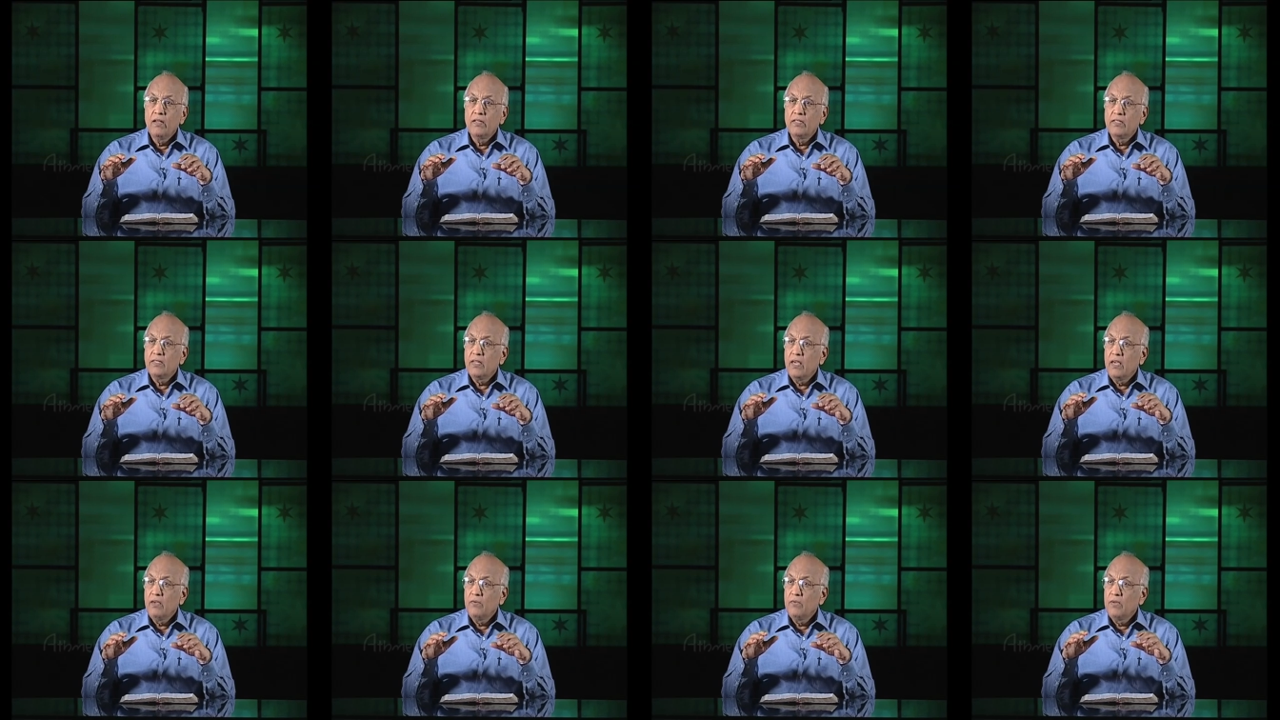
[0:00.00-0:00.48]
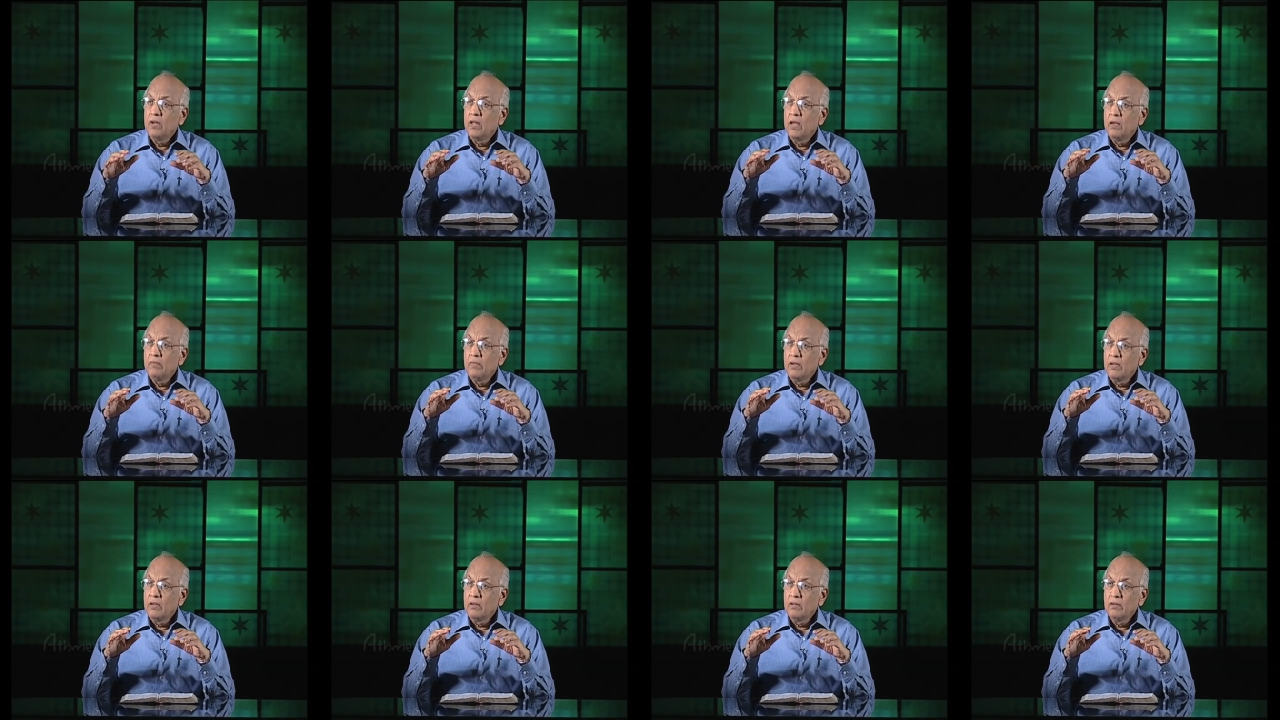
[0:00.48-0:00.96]
and saying, well,
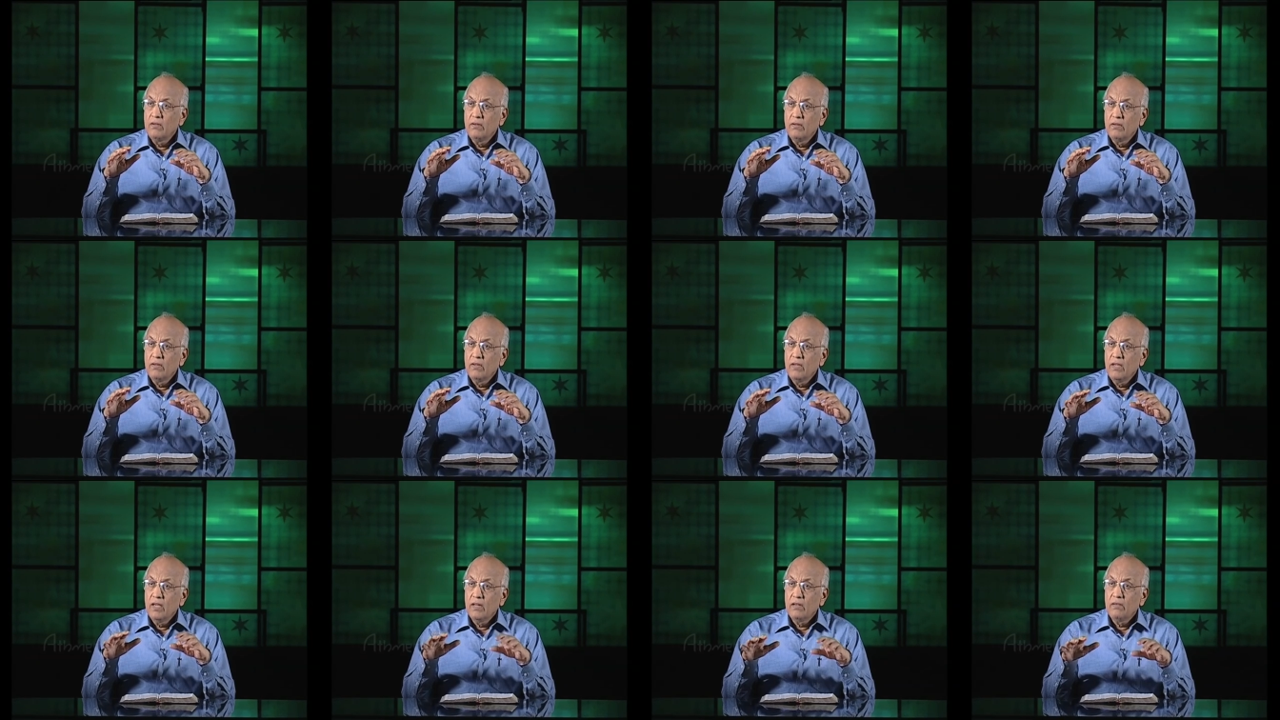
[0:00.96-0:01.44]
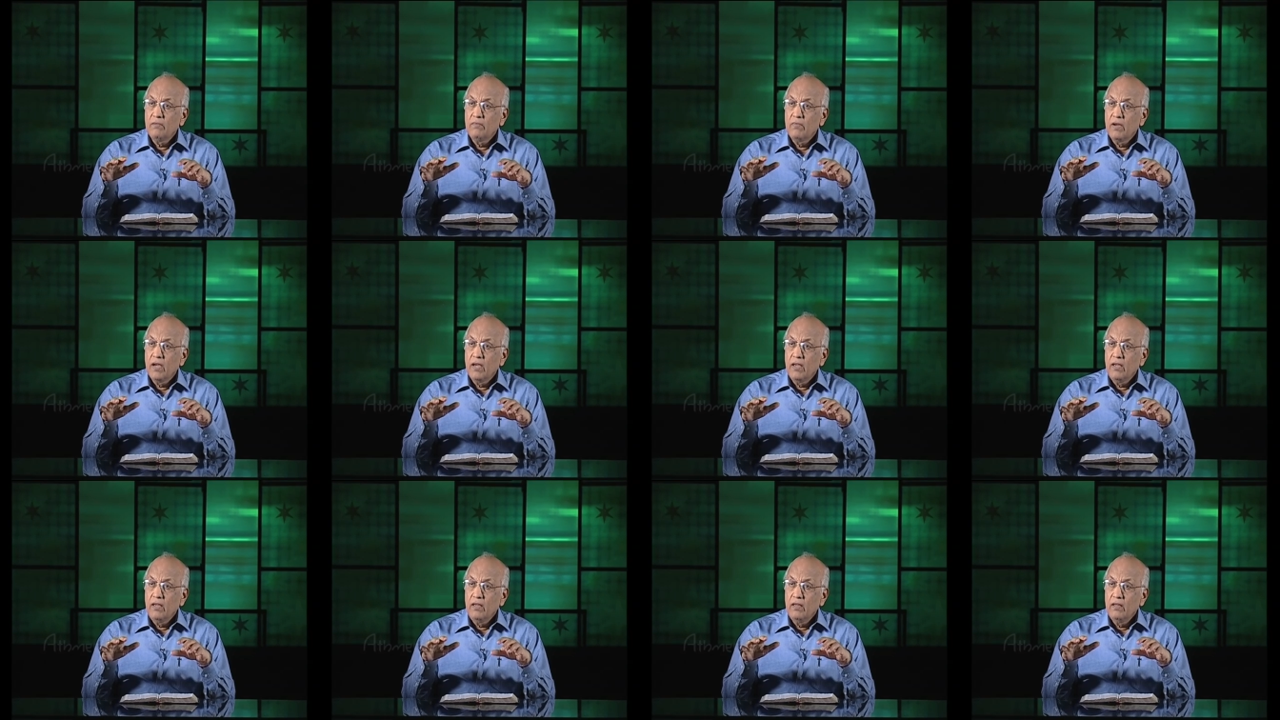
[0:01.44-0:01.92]
I'm not going to get
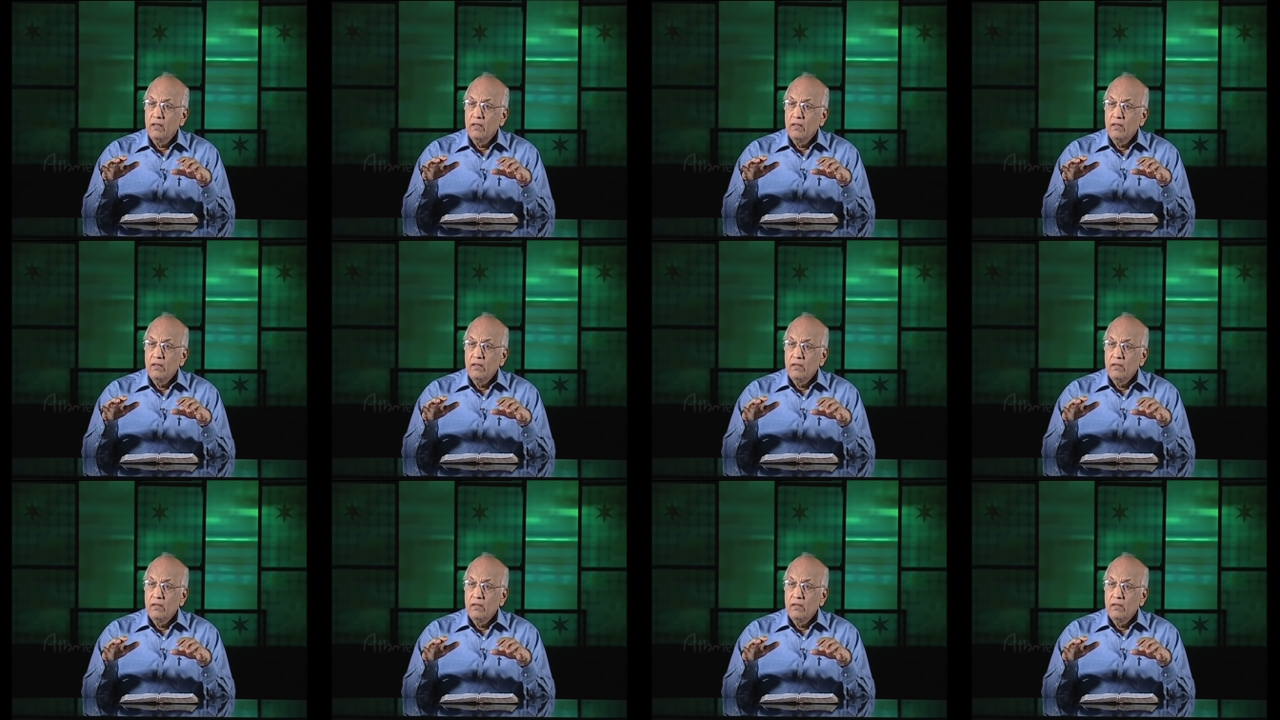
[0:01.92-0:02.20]
my